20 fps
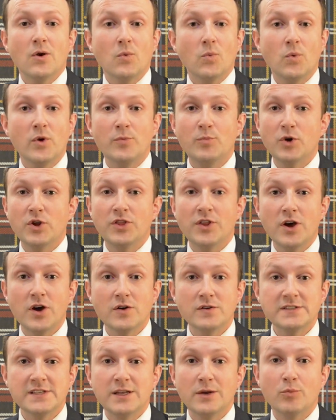We put
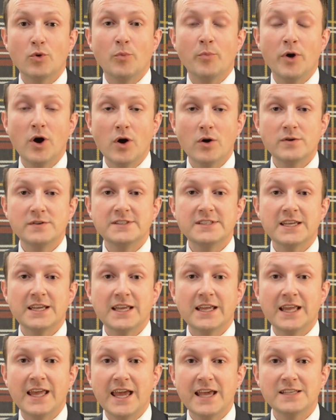those in a proposed
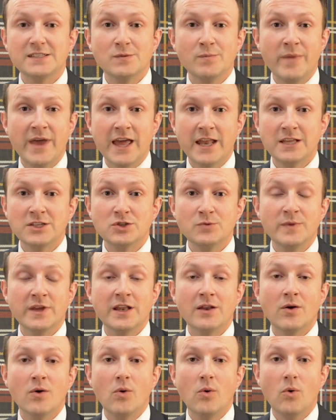case
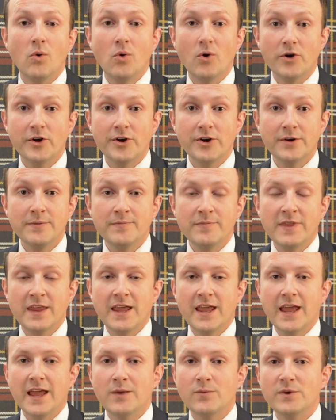management order
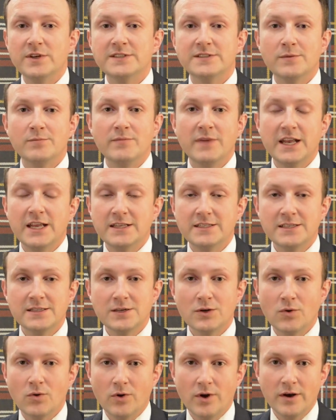and we submit it to
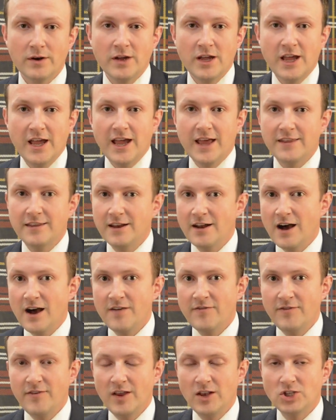the court. And then
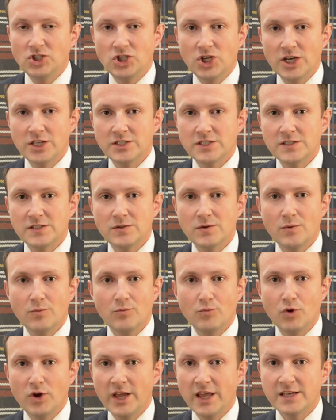often judges
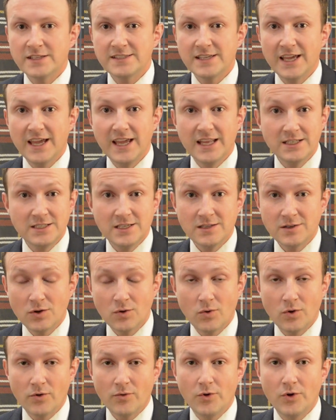bring us into the
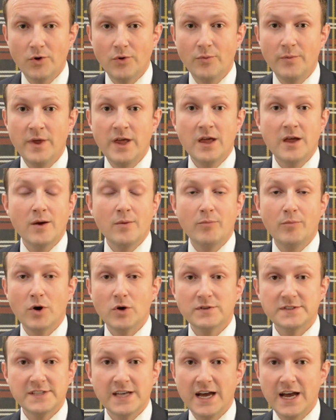courtroom,
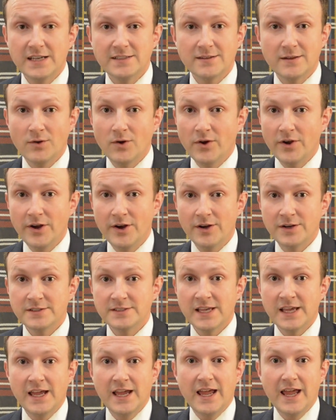both sides,
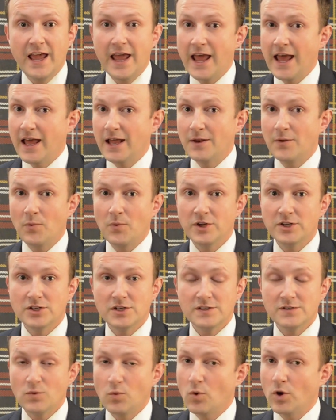lawyers, and we
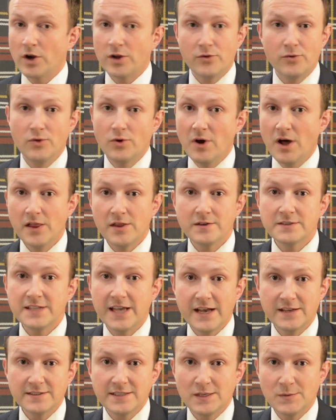just work through all those
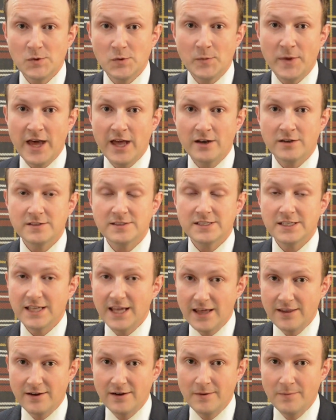housekeeping matters
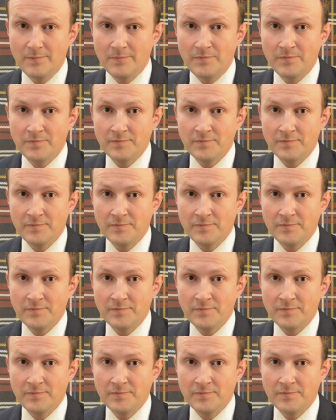together